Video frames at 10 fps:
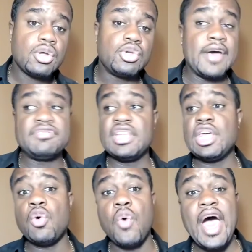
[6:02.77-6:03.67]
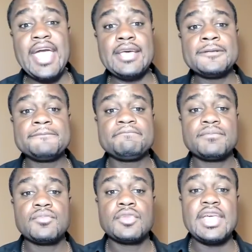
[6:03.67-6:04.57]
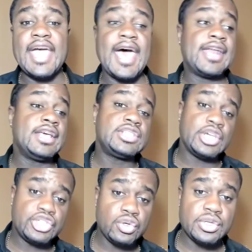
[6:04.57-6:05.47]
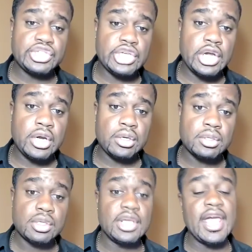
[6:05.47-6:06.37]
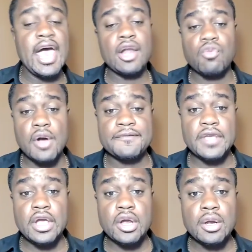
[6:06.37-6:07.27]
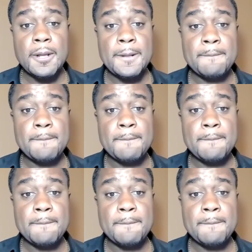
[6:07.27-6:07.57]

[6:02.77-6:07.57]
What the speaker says: You have Dillian White. He had his issue this year. He had a rough year.